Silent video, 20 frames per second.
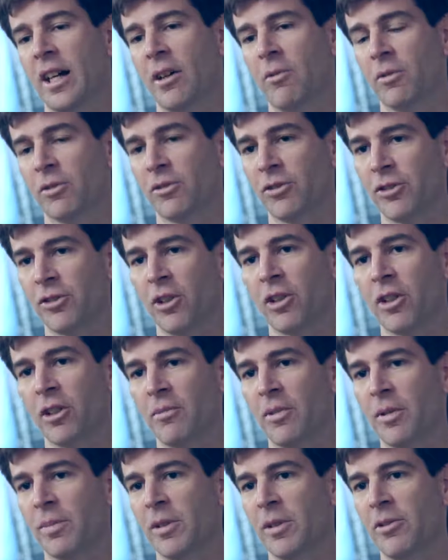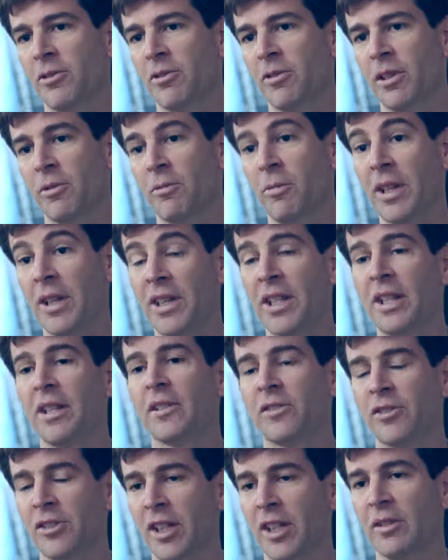We're starting with platooning within
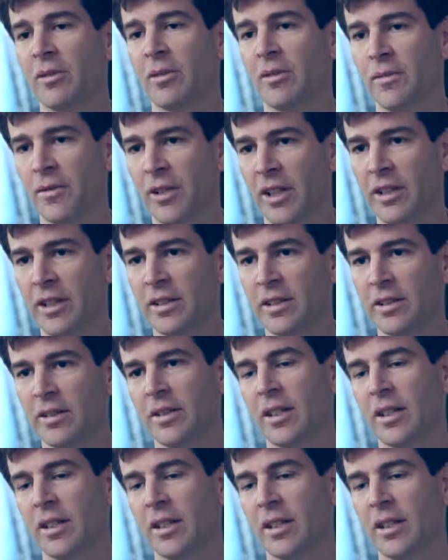a single fleet,